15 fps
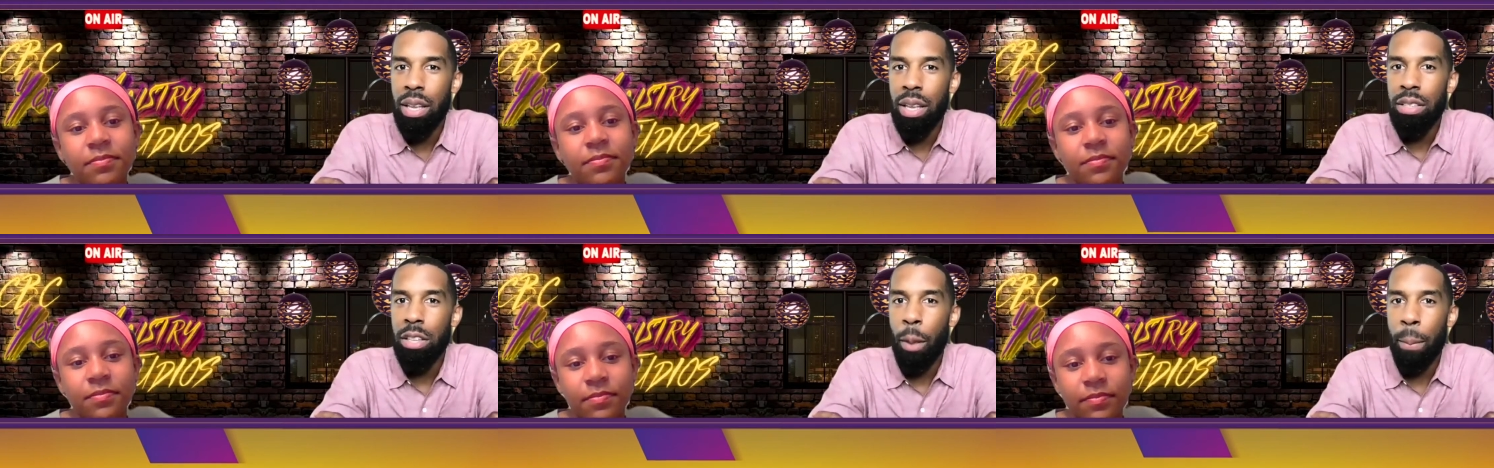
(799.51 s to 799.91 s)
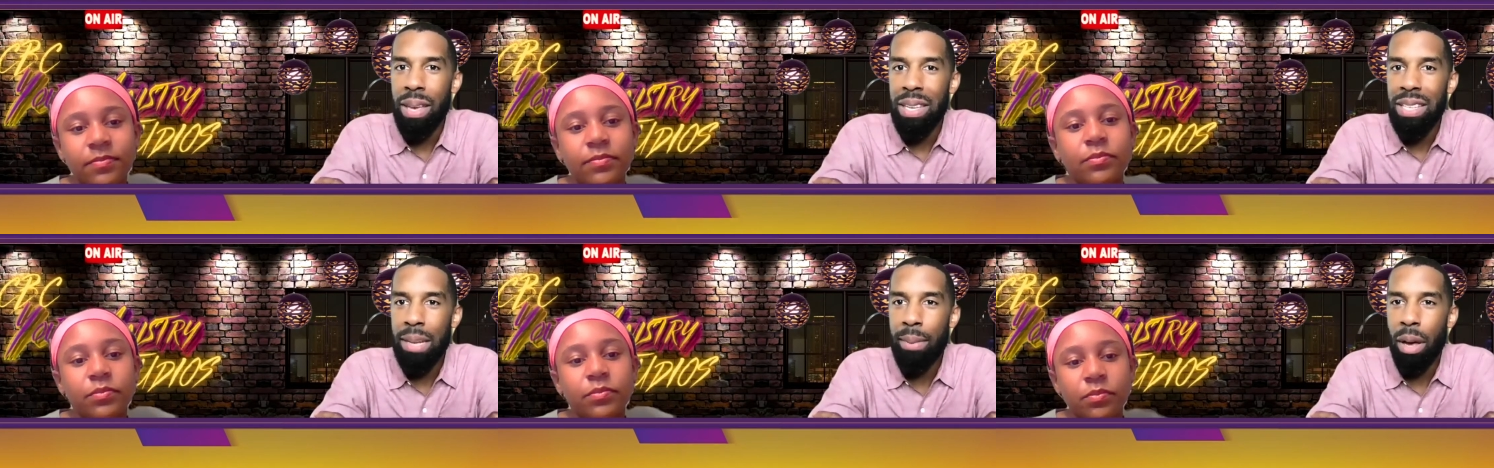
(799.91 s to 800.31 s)
Speaker 1: So
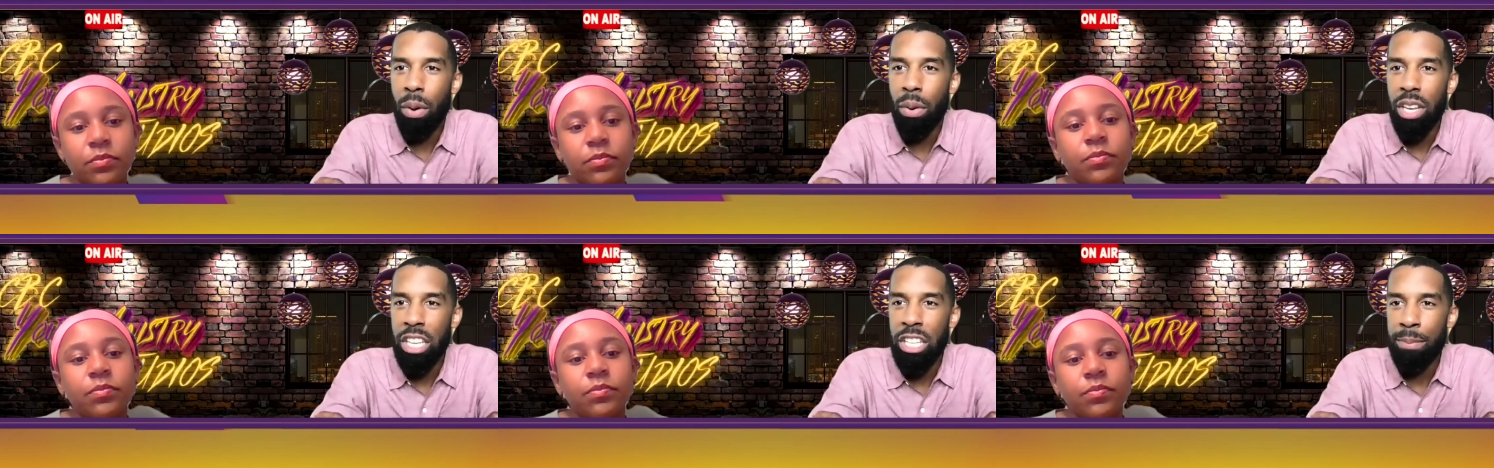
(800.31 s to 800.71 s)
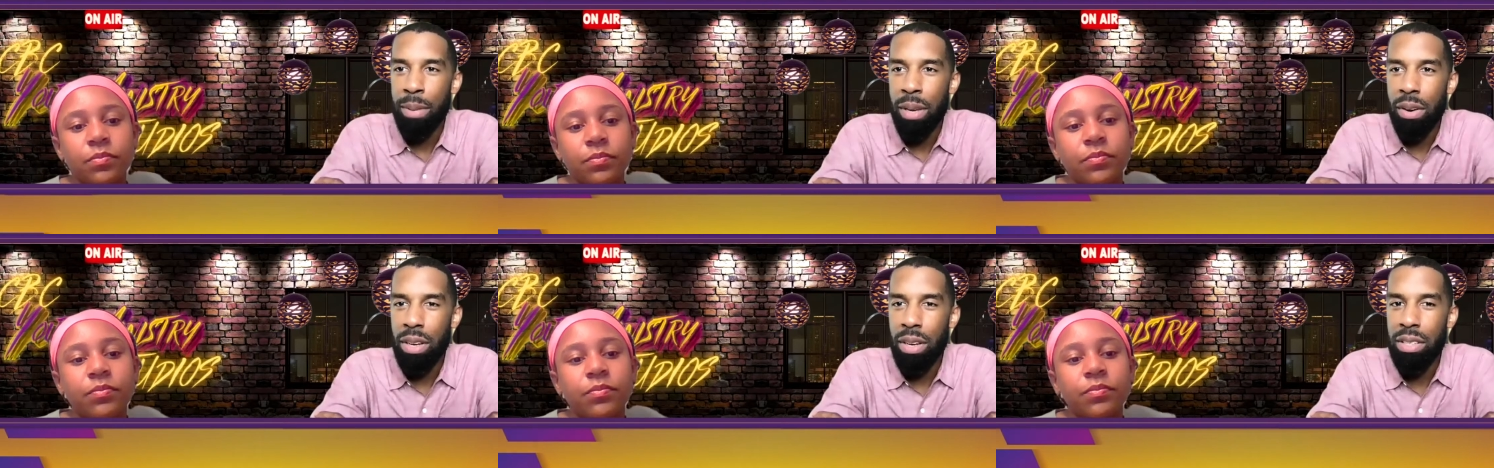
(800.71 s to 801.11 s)
based on my own
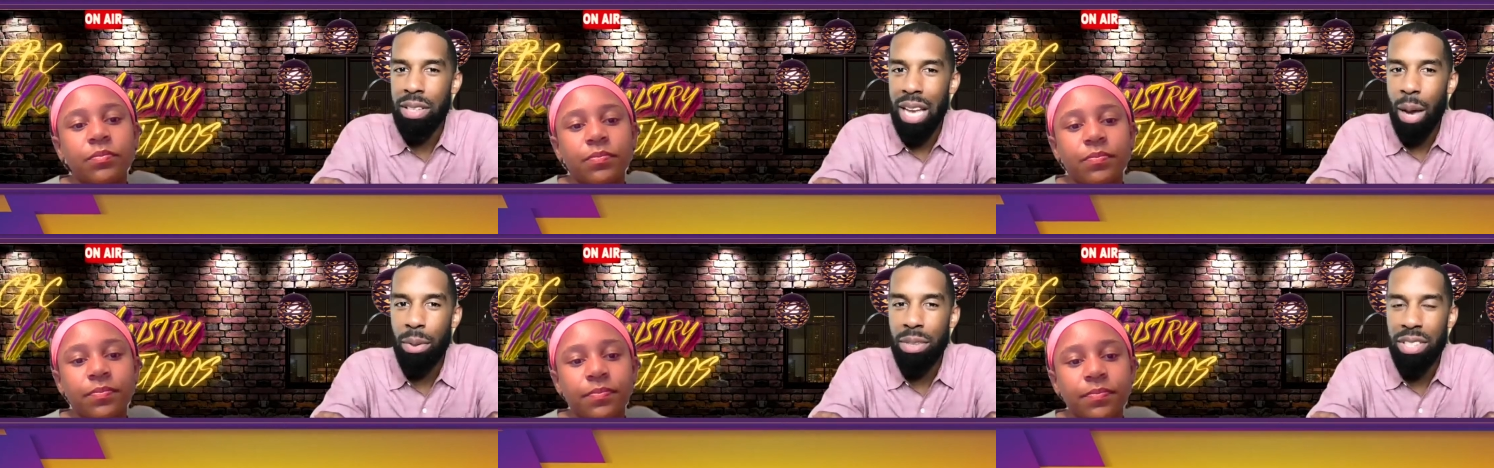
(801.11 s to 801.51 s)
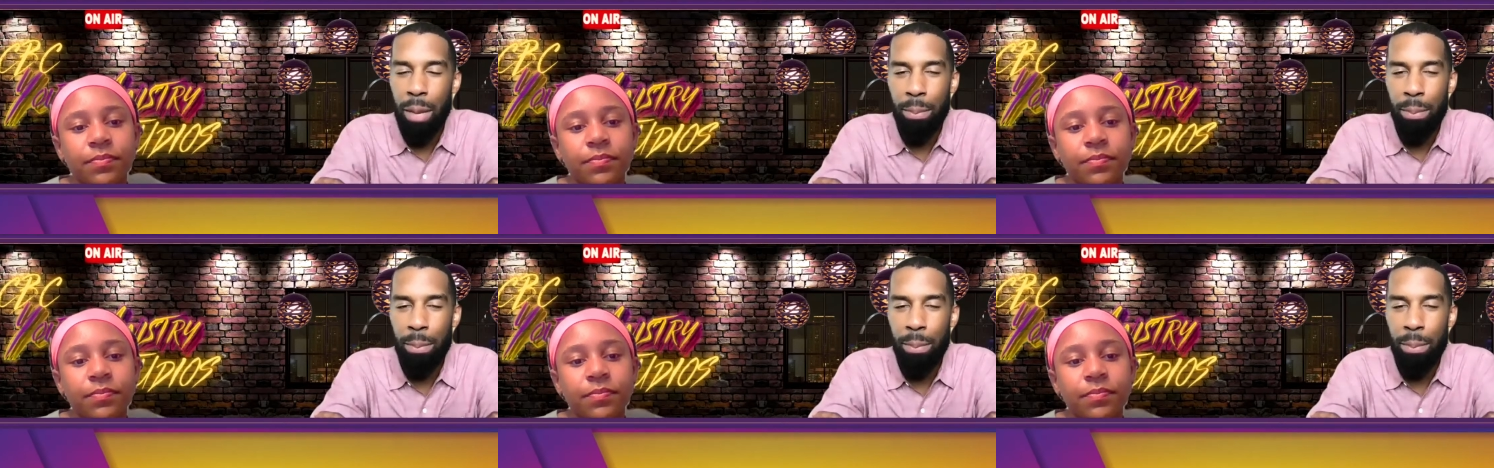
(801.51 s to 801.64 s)
experience, I would